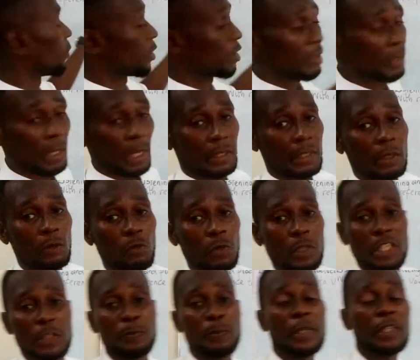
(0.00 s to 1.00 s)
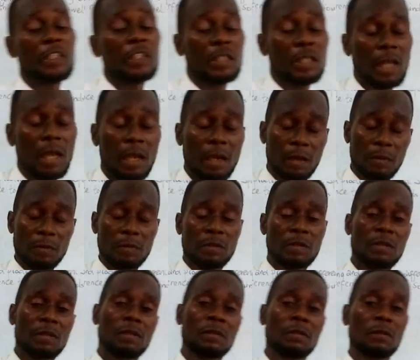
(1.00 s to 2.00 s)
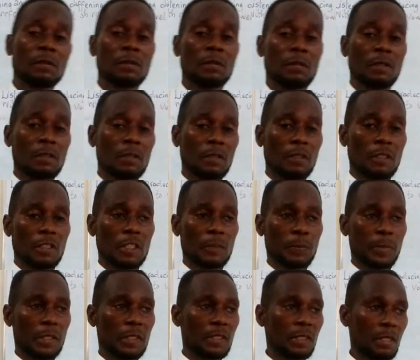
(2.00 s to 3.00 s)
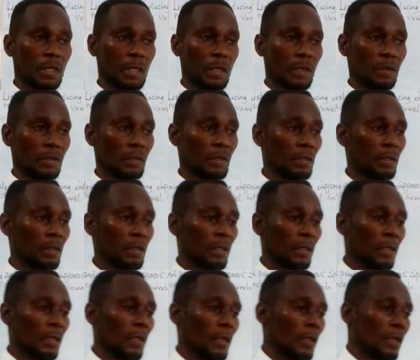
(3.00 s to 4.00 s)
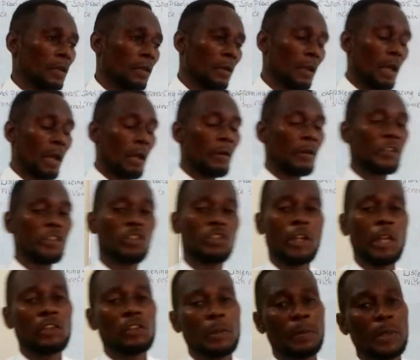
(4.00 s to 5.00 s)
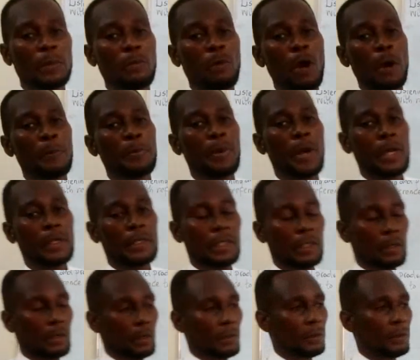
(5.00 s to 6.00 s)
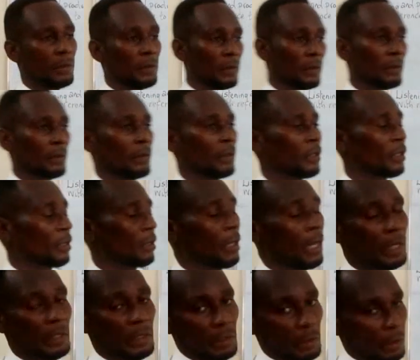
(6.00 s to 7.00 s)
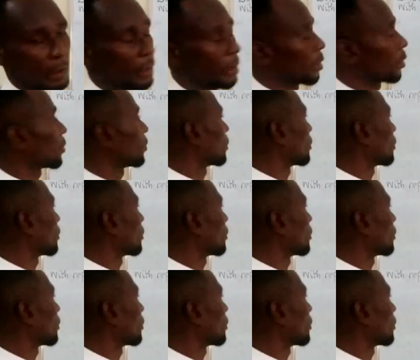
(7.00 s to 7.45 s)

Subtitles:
we started with speech sounds. Speech sounds. Now it's going to be more practical than theoretical